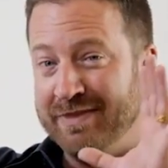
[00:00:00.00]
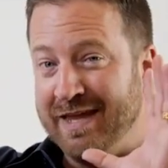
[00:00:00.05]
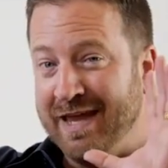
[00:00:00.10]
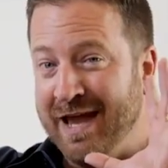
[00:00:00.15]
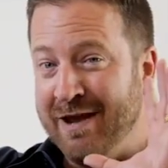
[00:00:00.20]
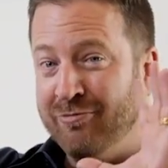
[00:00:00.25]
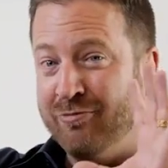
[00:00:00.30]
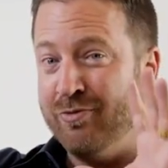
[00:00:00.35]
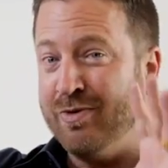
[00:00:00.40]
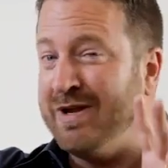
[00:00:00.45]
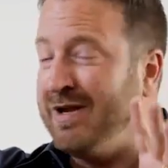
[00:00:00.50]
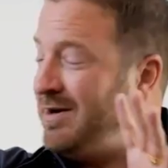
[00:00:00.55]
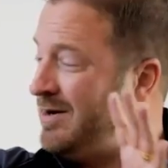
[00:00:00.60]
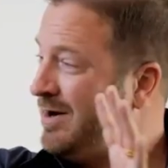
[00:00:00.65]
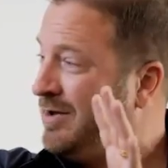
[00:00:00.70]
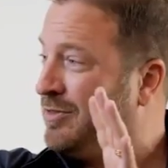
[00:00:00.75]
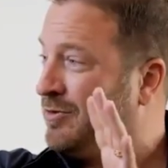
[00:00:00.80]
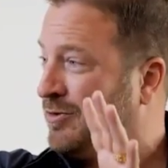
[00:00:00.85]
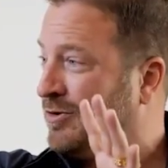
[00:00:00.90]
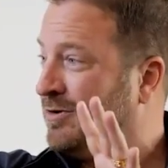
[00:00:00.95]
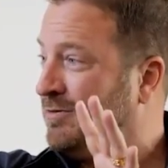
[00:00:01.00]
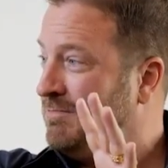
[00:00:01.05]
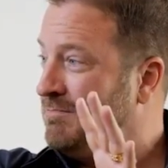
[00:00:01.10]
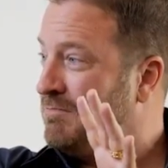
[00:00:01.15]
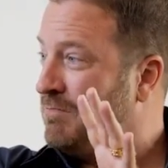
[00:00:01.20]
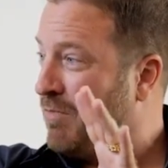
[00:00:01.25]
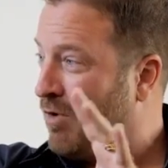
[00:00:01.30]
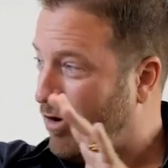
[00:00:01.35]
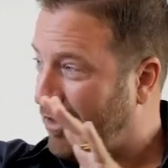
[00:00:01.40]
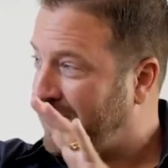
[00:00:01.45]
every other
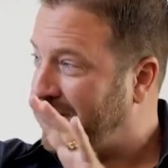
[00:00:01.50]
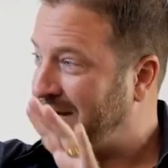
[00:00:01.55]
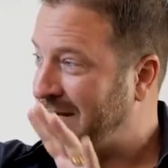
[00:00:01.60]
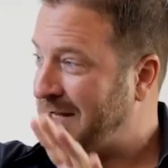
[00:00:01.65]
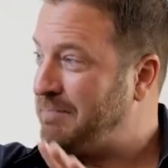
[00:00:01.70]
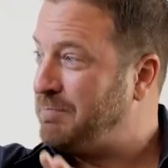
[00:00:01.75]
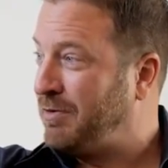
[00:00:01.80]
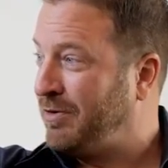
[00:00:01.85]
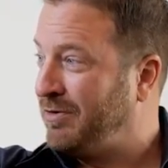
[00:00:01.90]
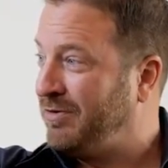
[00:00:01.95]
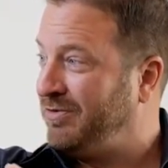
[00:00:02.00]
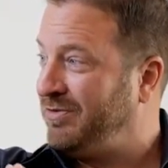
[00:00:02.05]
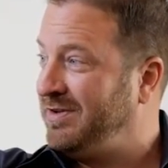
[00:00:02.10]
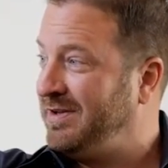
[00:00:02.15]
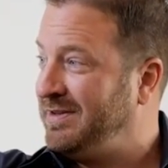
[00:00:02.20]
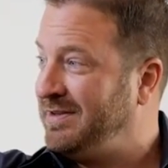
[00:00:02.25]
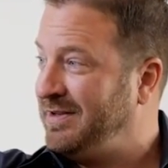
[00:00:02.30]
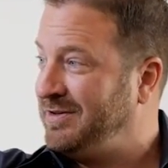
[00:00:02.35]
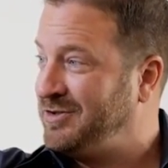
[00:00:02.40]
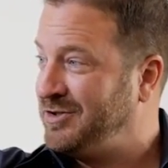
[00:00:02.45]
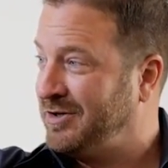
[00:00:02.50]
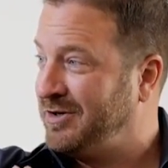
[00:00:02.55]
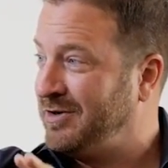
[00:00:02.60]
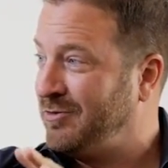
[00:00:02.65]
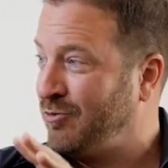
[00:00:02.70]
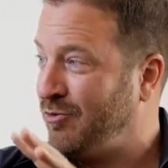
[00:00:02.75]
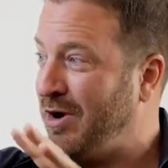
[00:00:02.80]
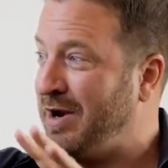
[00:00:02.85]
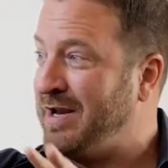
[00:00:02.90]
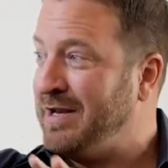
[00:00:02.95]
marketing person that you're going
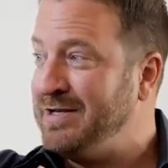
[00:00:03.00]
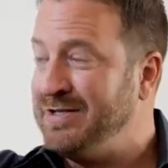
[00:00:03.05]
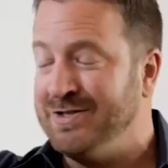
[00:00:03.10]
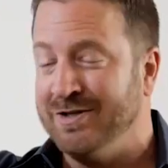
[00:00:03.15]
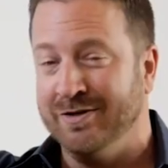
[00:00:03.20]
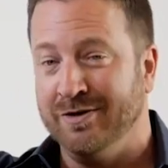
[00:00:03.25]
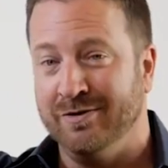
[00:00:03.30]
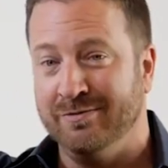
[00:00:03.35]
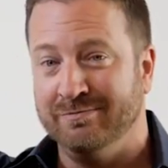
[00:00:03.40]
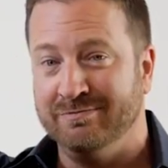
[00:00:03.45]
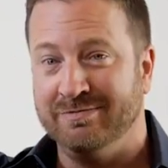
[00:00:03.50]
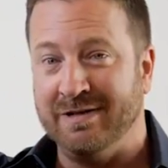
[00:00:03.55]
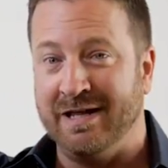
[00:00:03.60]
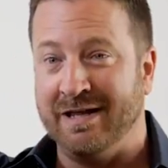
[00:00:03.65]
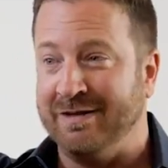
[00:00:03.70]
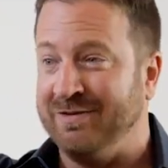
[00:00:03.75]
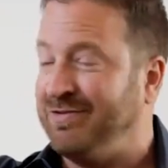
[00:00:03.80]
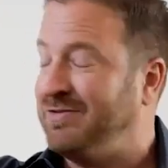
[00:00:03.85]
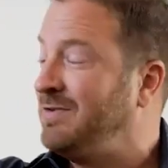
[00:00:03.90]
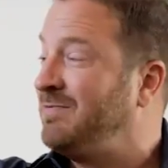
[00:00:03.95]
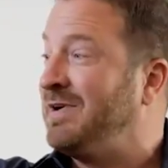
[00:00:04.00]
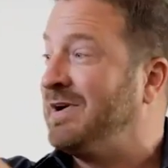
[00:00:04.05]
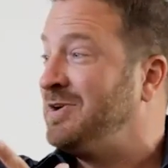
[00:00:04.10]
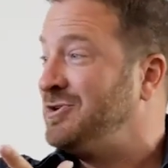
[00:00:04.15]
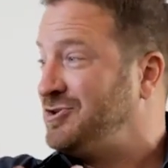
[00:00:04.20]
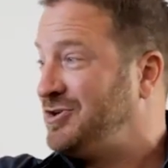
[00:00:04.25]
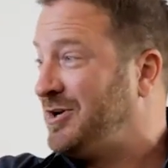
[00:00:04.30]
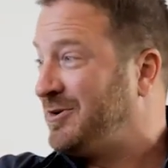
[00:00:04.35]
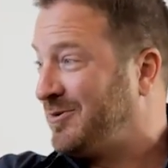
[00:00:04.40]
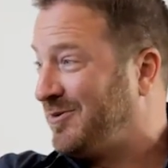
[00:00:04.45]
to run into, this is a very
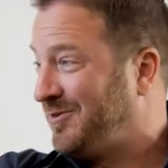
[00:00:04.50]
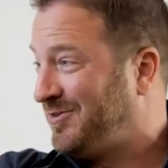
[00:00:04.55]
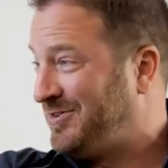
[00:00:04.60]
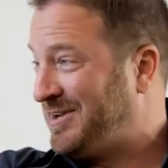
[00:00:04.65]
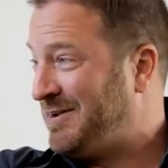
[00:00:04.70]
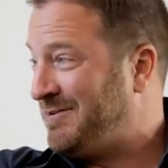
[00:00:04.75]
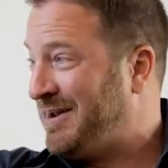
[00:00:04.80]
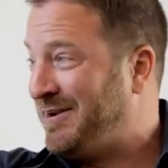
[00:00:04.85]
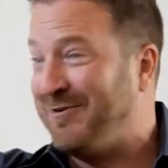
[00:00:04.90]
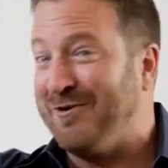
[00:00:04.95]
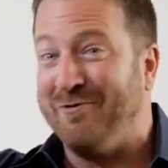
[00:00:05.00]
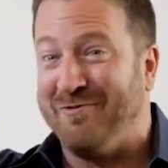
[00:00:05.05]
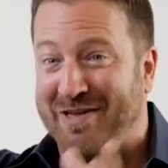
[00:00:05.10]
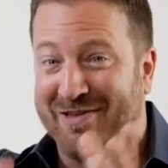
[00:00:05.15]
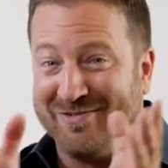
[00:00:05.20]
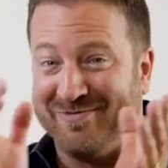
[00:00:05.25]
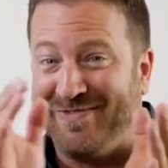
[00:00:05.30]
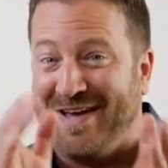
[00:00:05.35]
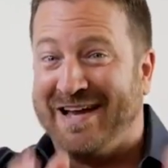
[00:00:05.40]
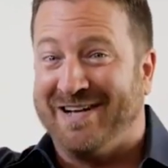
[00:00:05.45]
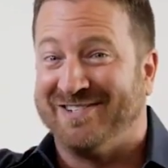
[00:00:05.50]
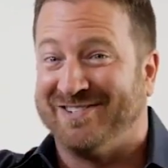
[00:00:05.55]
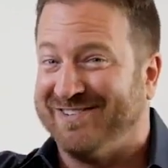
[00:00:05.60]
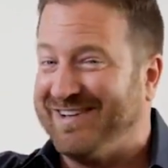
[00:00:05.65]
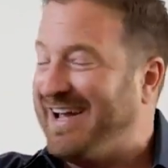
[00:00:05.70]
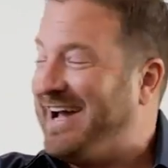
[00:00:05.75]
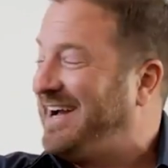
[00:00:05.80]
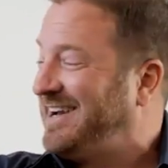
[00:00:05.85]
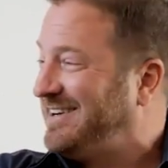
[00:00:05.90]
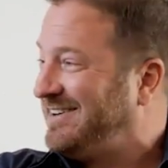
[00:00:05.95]
general statement, I don't know if that's
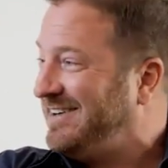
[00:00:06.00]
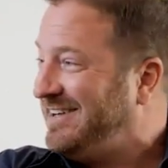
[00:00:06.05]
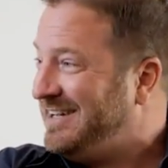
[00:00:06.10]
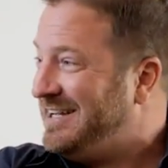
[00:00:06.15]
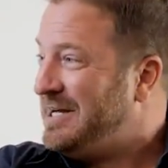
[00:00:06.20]
factually accurate,